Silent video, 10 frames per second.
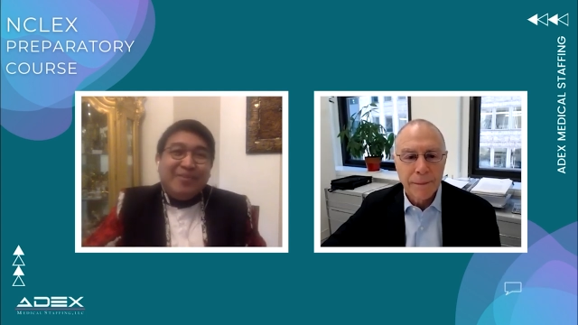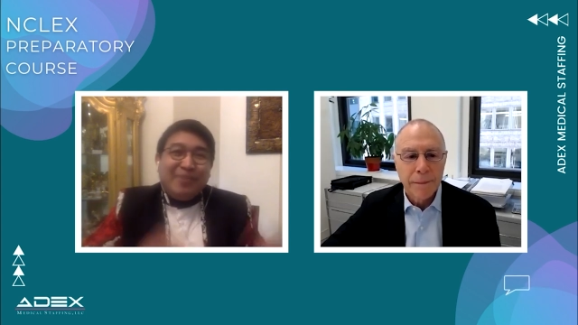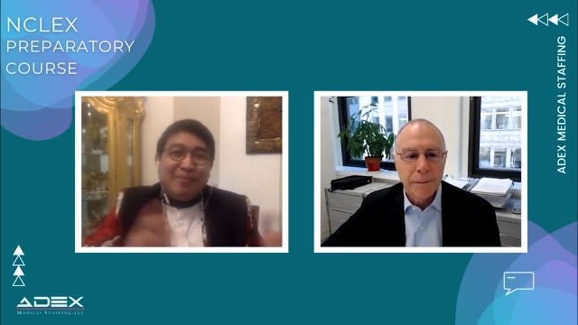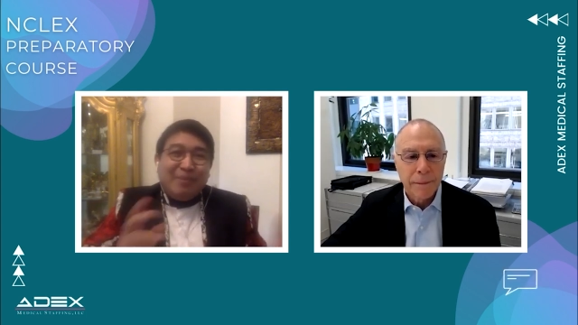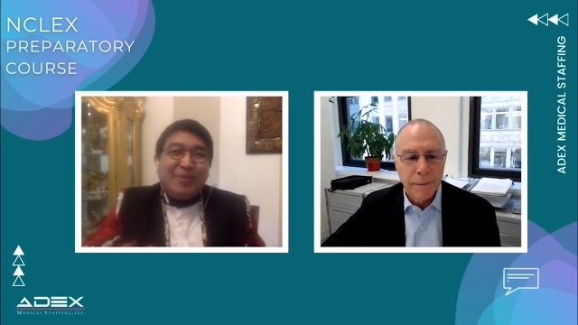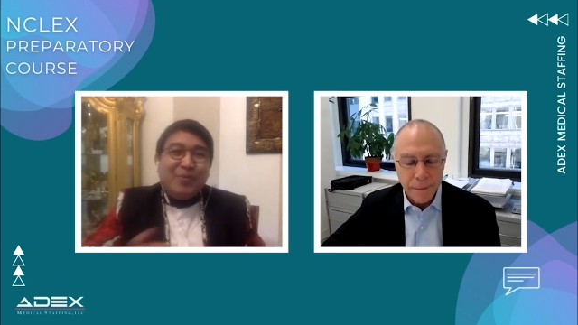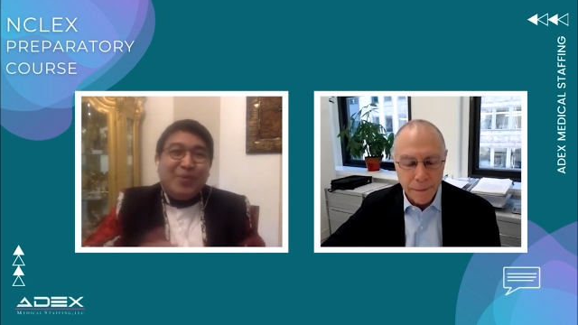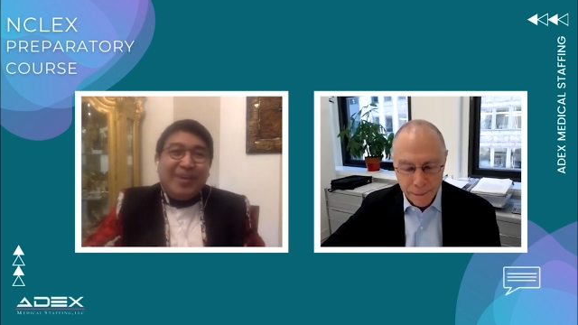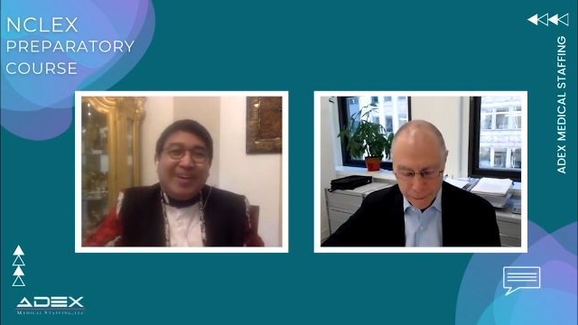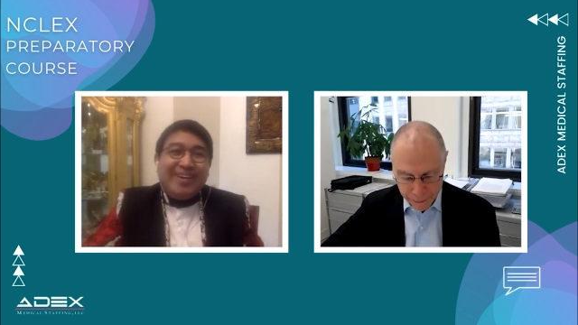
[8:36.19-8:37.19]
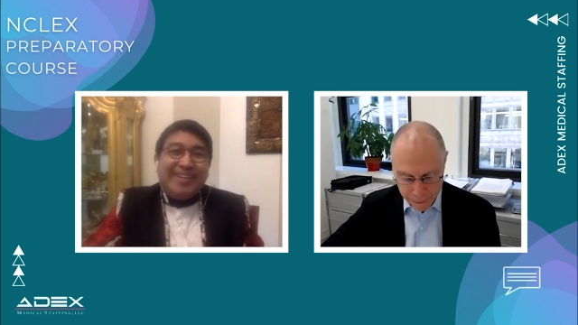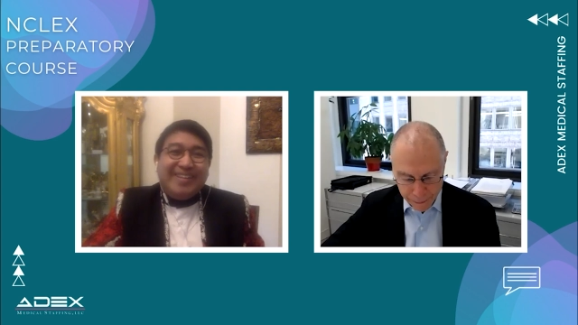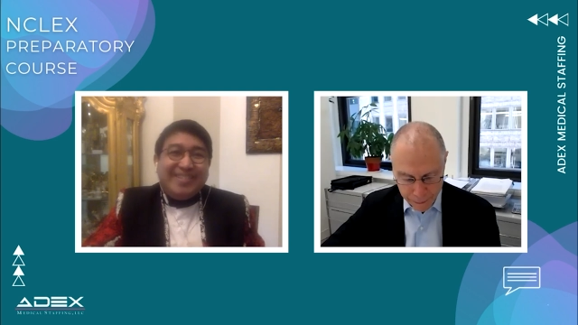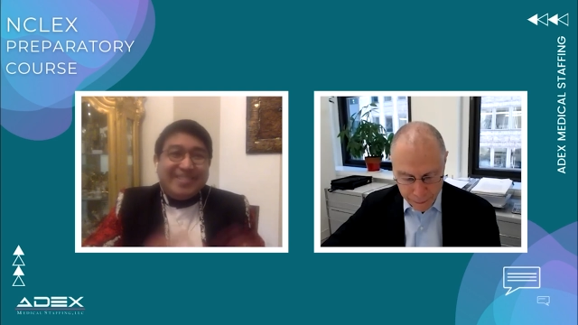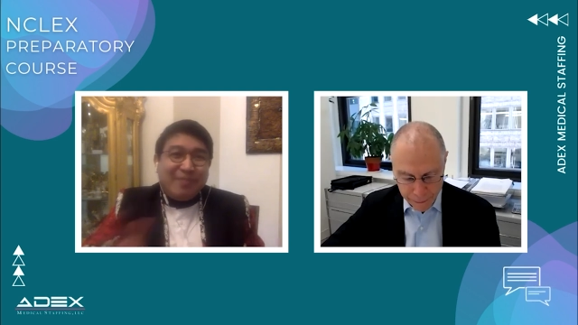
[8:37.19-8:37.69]
Speaker 1: Remember, we are
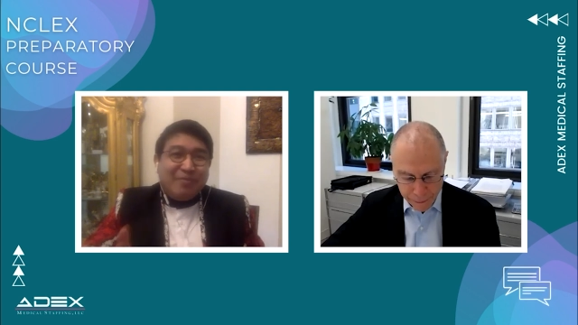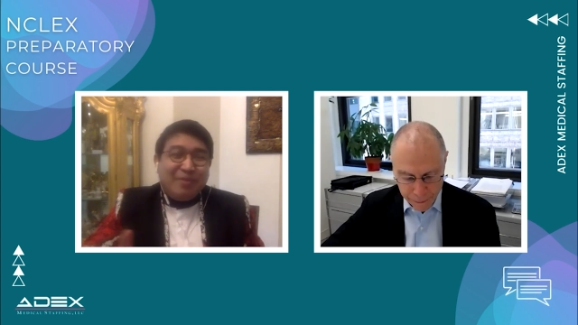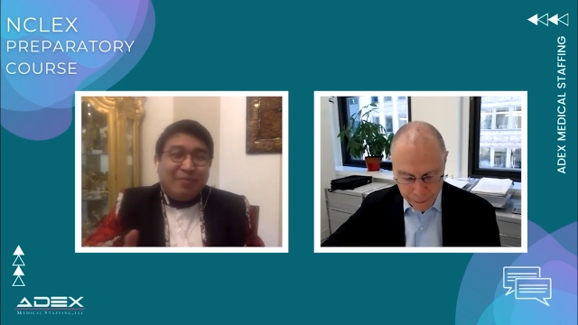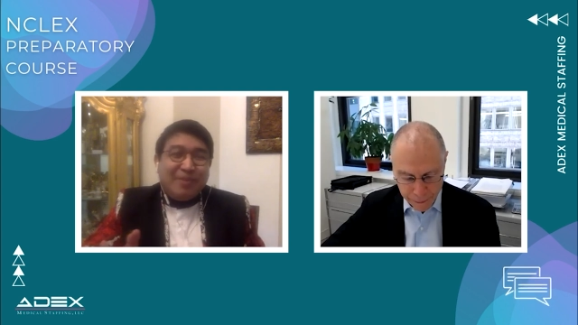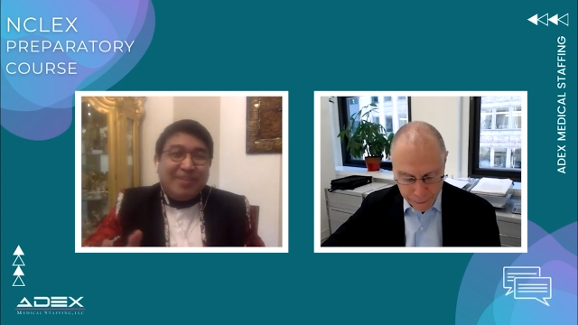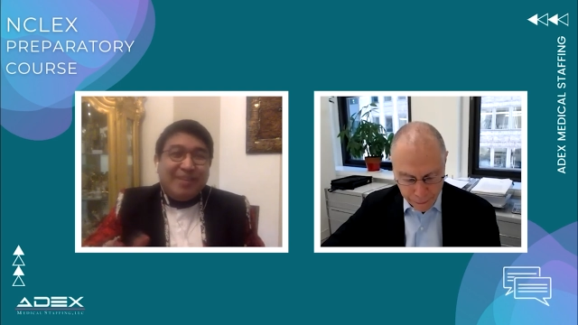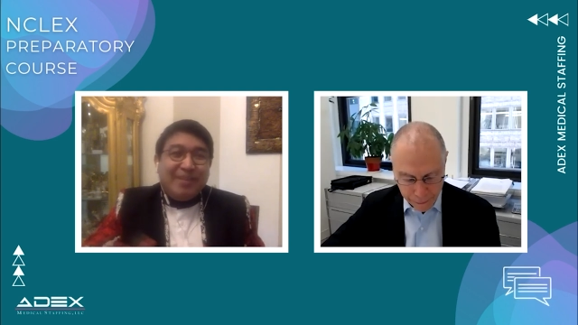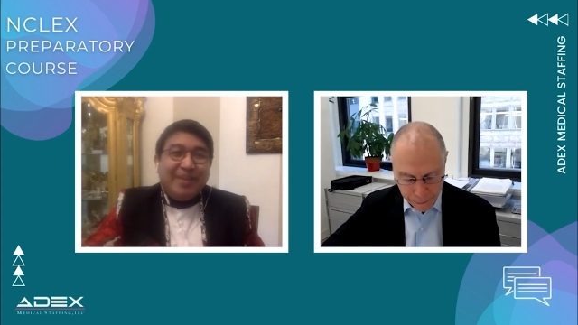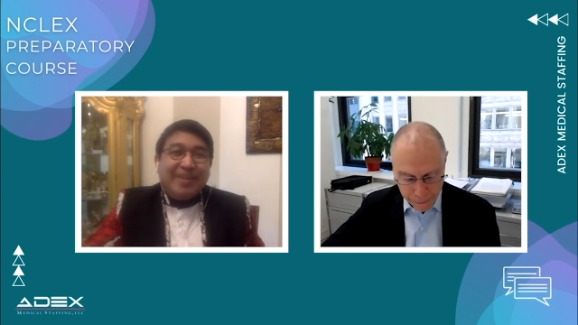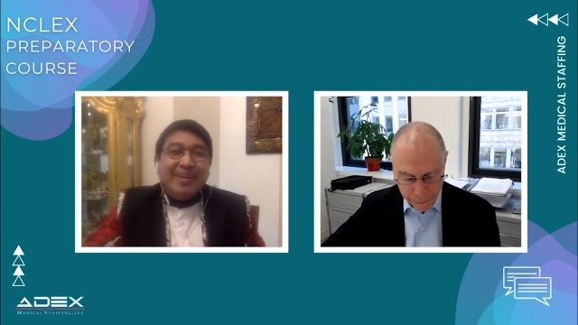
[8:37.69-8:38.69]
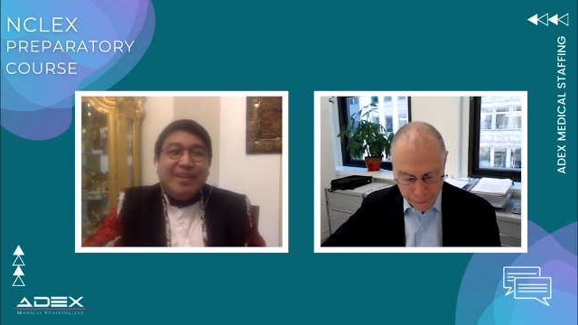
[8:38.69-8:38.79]
in the time of the pandemic,